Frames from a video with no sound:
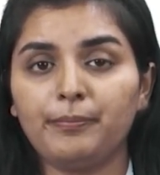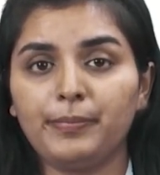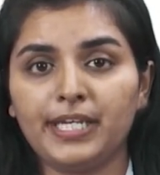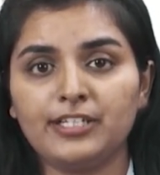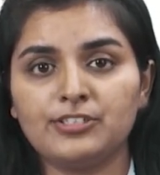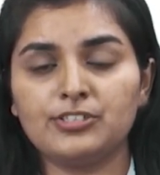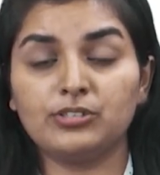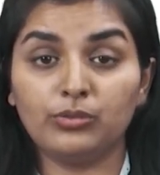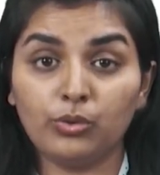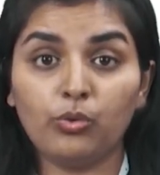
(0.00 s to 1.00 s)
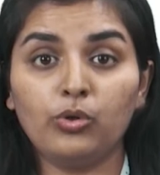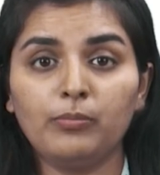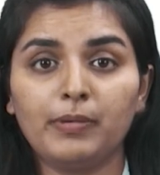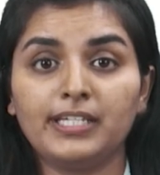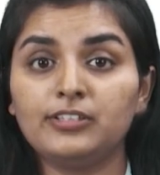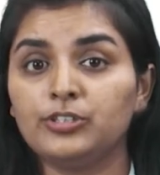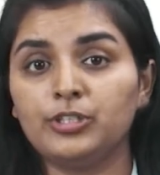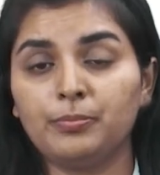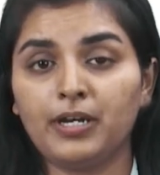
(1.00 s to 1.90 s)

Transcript: pages known by third